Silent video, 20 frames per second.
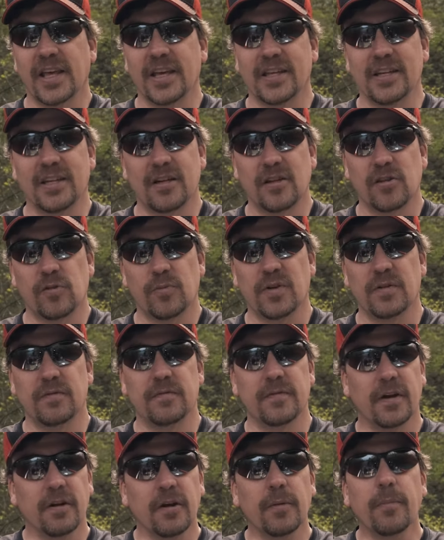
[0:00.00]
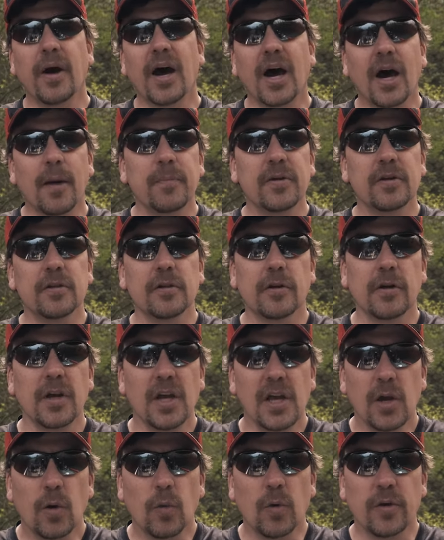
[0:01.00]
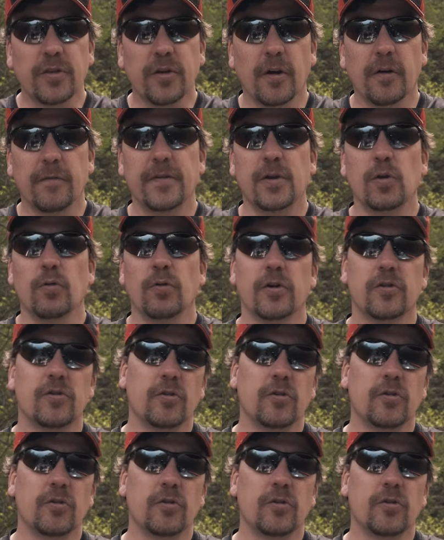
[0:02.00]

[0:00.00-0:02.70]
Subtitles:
and it has been very popular with their viewers,